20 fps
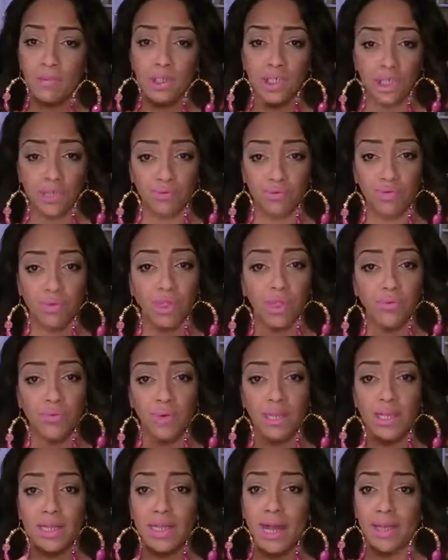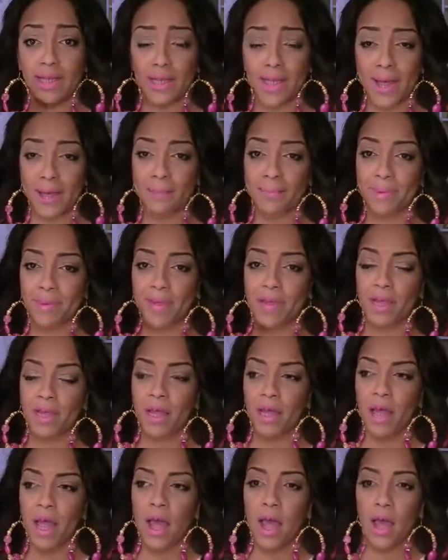It was just really, really a light
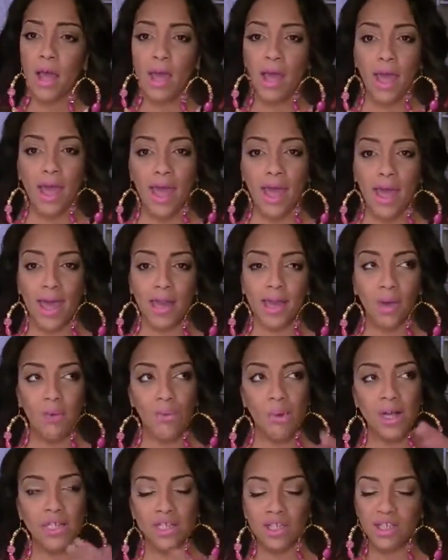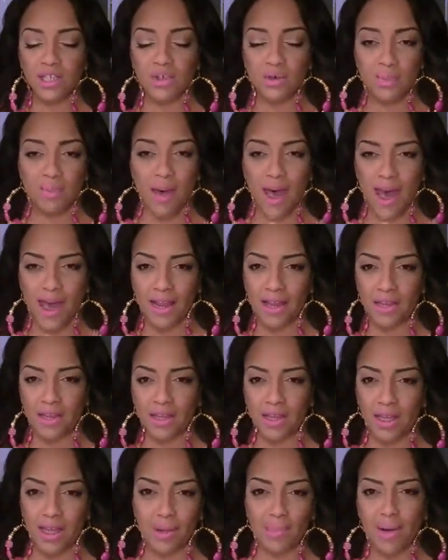pink. And it wasn't too bad
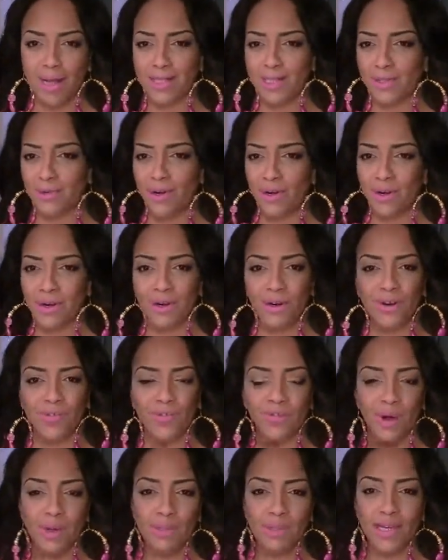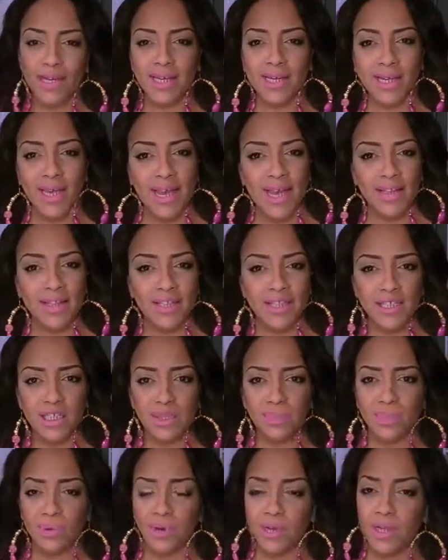looking. My daughter and her friend were like, yeah, this
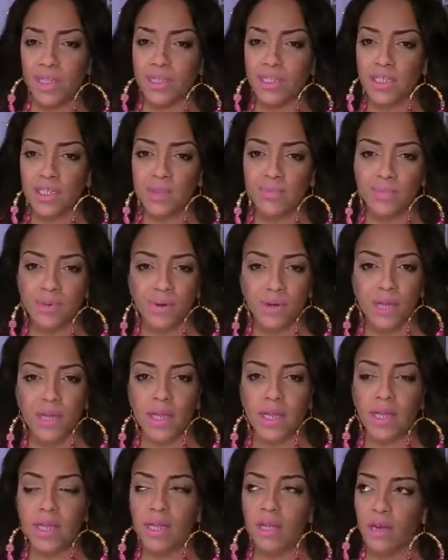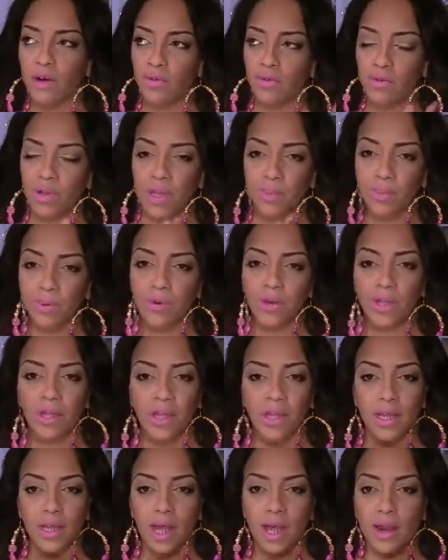is pretty, really
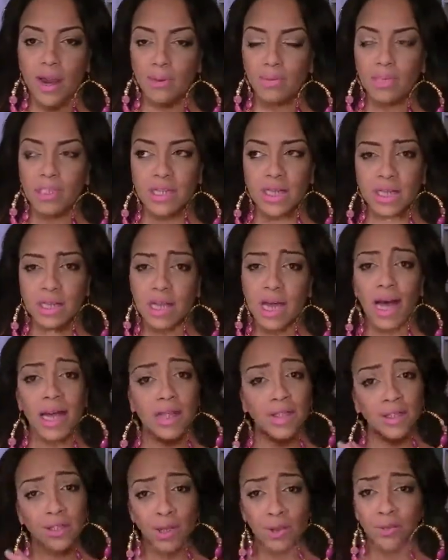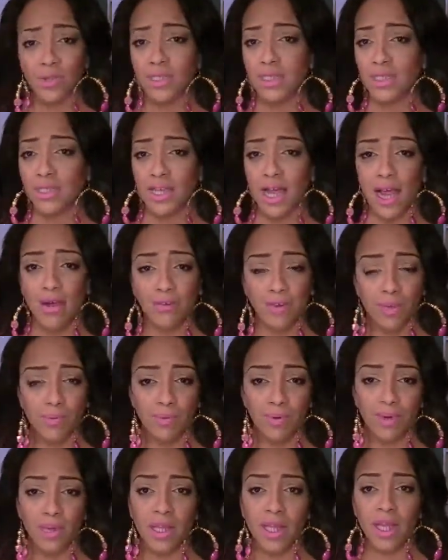pretty. And I was like, no, this is not really
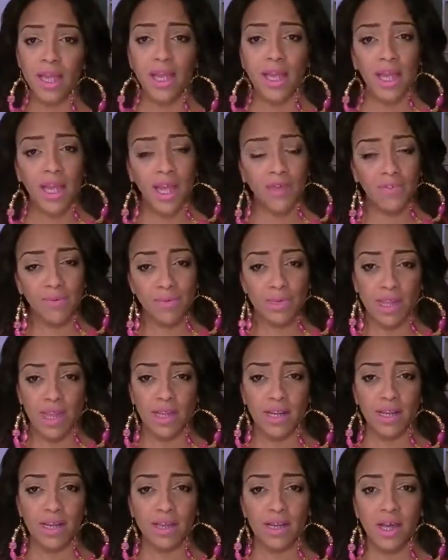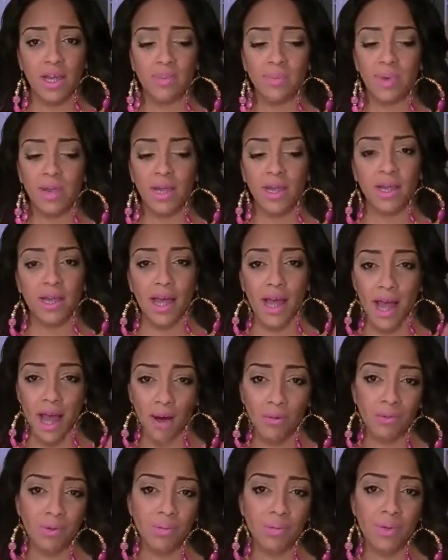pretty. If it was like another color pink,
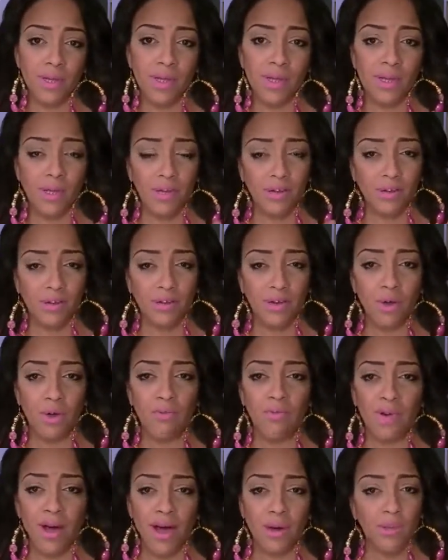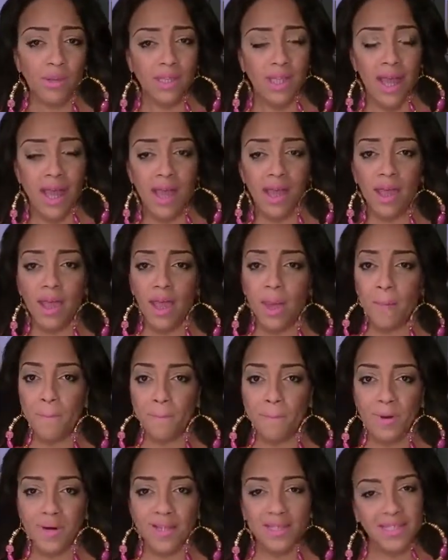I would be, you know, fine with that.
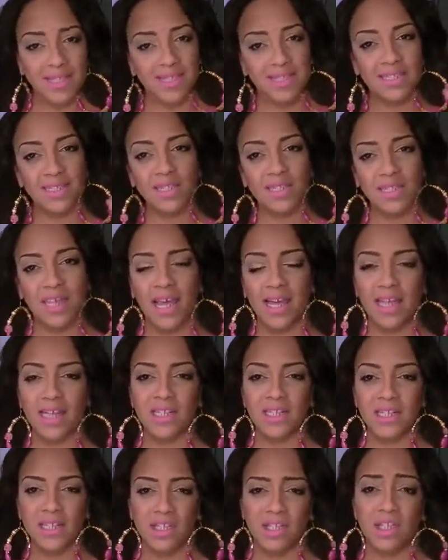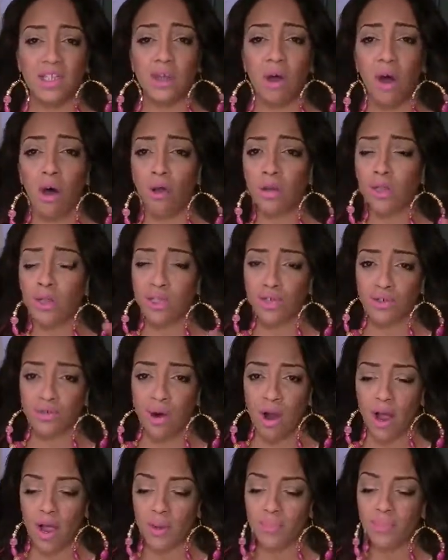But this looks like it's just dull and
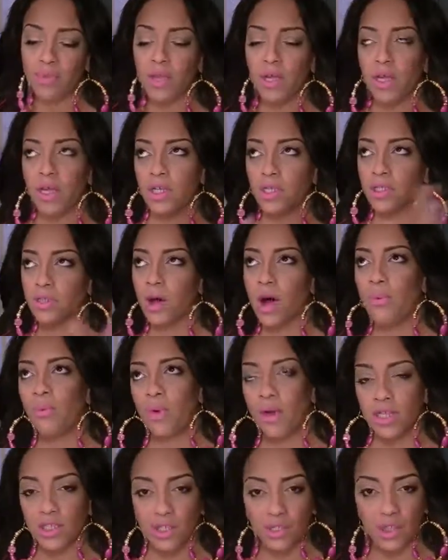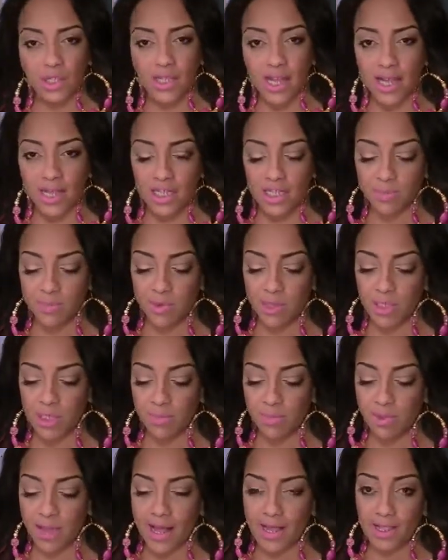dry. So I went to Sally's Beauty
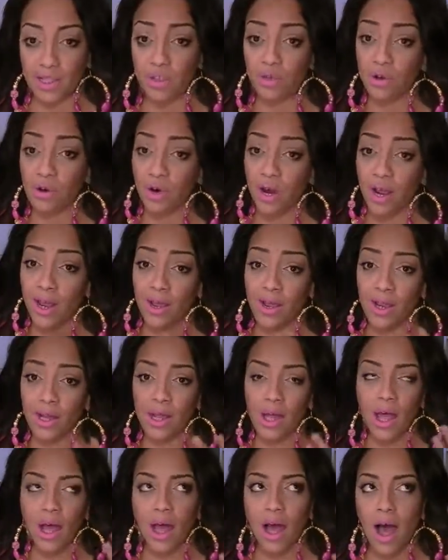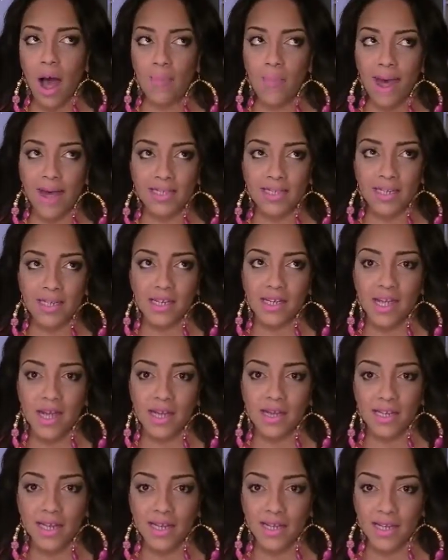Supply store, and I'm asking the
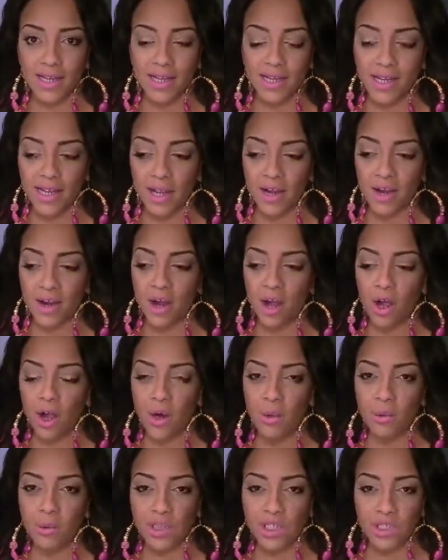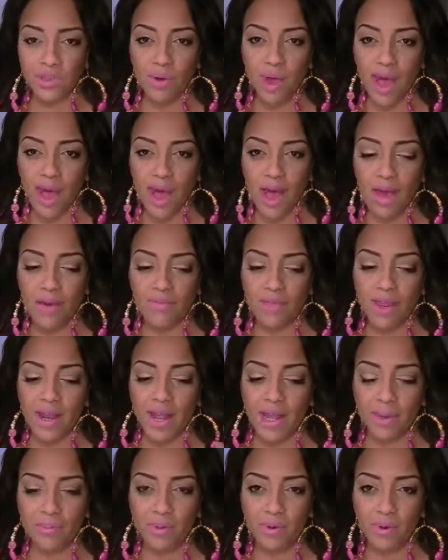young lady in there, what do you have that
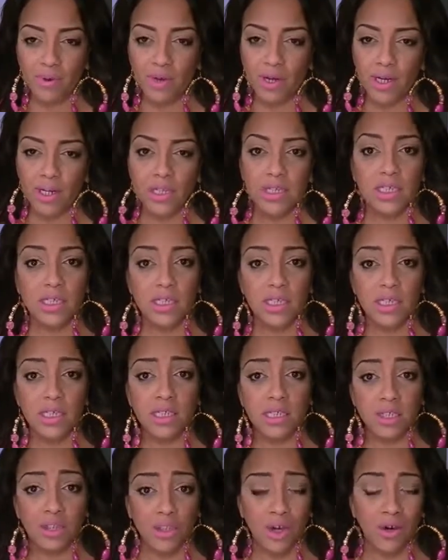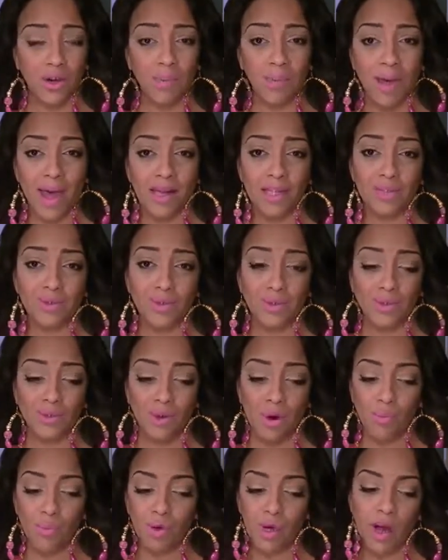I could put on this to turn it back to its
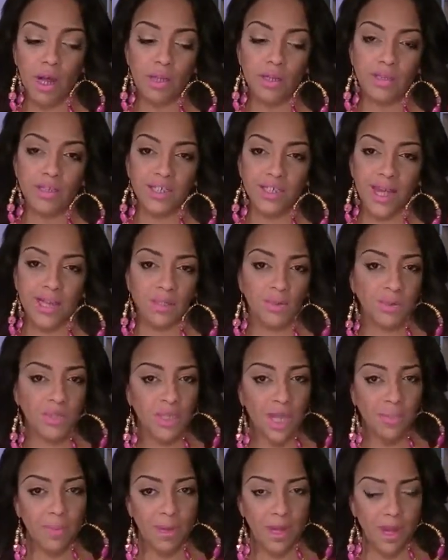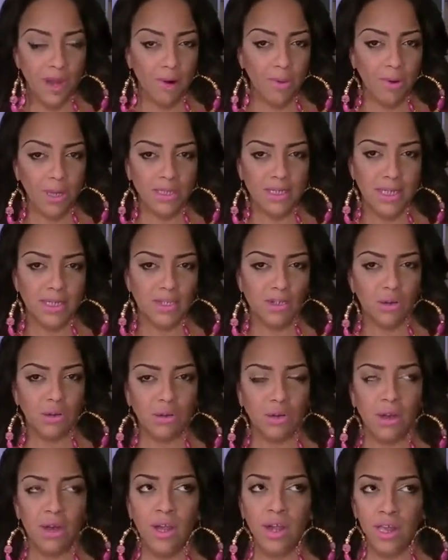normal color? She asked me what type of hair it was, and I
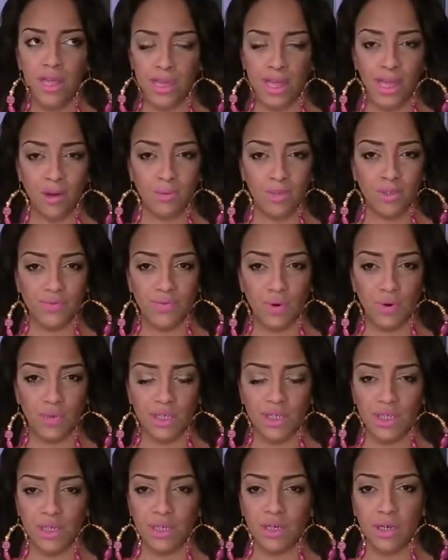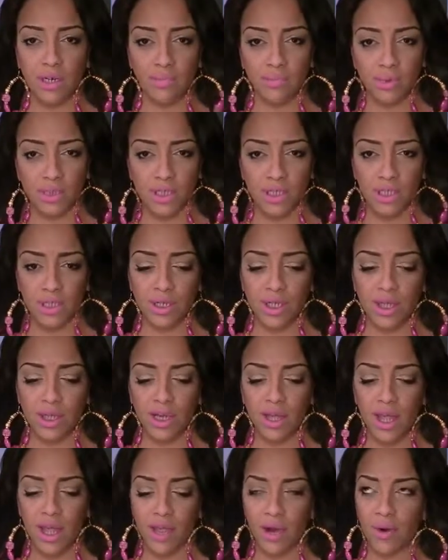told her it was virgin
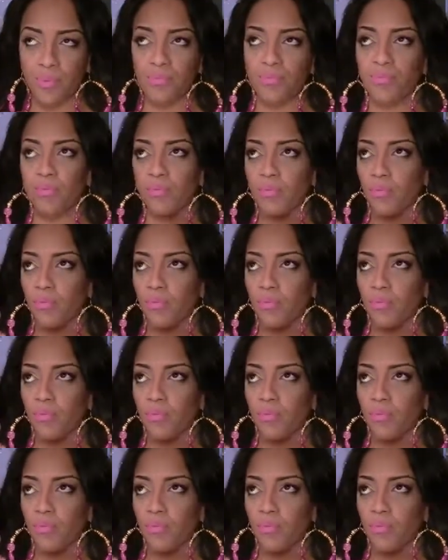Brazilian hair.